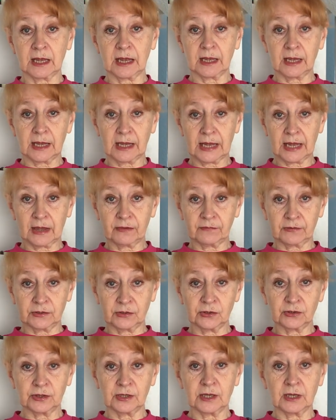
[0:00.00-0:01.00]
I have
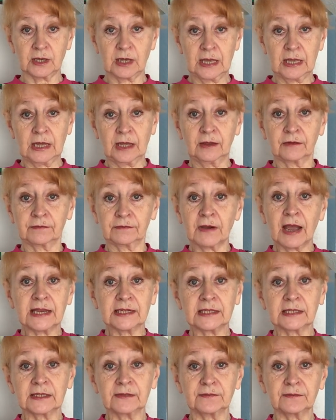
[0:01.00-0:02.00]
another
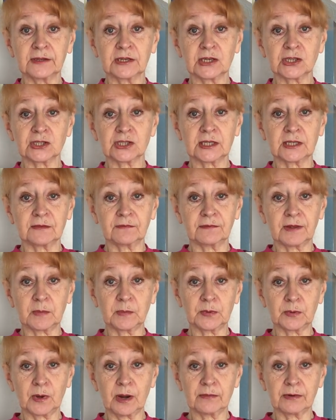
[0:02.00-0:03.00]
finally finished in
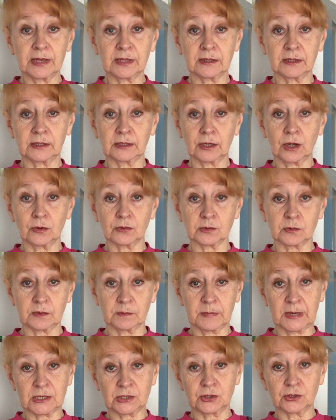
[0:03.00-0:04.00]
February that goes with
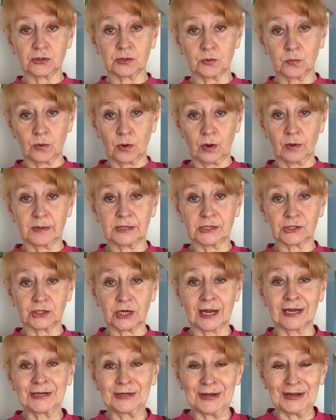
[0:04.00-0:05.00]
my just warm in
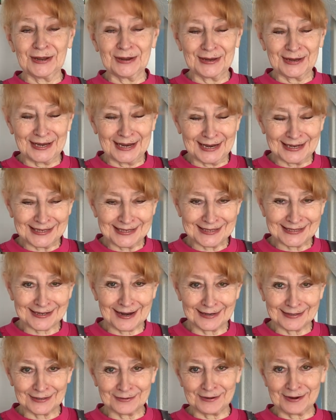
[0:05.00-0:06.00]

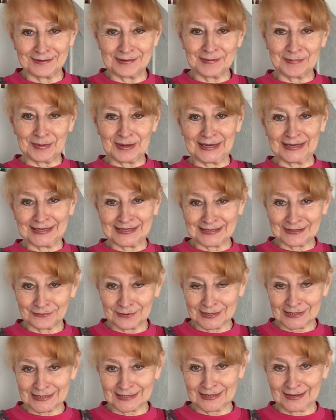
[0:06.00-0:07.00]
January Billy
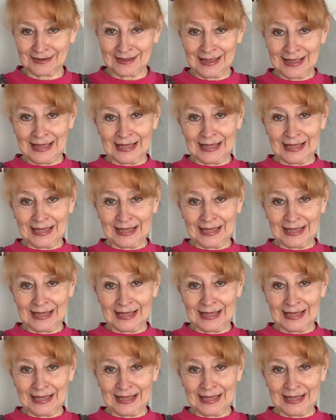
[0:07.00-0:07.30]
sweater.